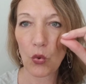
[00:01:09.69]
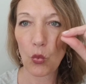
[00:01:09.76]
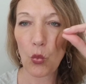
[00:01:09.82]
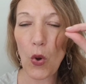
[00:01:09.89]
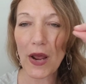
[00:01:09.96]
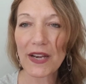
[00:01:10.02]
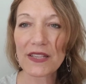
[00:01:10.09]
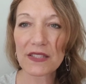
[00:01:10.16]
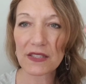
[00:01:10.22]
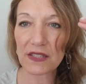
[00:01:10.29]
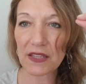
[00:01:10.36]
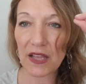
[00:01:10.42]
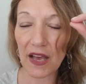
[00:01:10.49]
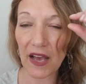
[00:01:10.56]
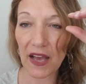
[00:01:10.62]
what is
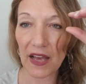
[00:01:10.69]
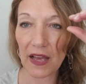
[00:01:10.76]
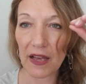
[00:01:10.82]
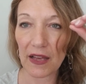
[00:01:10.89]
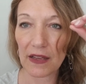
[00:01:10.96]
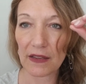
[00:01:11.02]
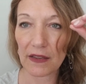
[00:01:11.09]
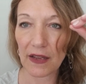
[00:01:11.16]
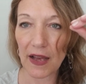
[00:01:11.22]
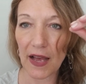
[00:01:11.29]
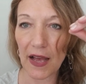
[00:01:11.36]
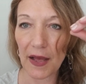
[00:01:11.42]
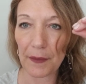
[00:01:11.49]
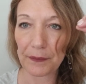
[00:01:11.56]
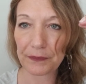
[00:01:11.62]
the
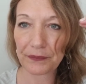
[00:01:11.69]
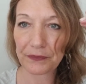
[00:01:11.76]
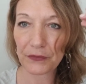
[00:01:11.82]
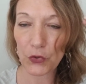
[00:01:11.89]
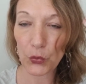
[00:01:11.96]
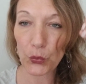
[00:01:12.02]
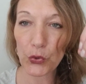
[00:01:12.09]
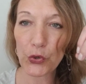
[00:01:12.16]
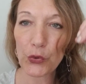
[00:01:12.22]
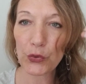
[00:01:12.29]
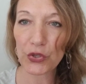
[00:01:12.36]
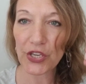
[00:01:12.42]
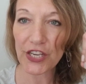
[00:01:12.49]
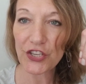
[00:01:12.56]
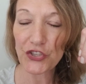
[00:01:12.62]
root
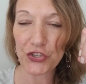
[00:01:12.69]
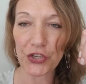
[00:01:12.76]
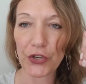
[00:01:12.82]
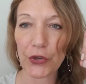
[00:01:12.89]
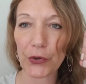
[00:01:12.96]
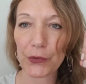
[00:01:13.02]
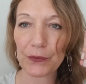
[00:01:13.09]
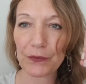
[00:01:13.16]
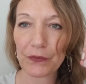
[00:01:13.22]
issue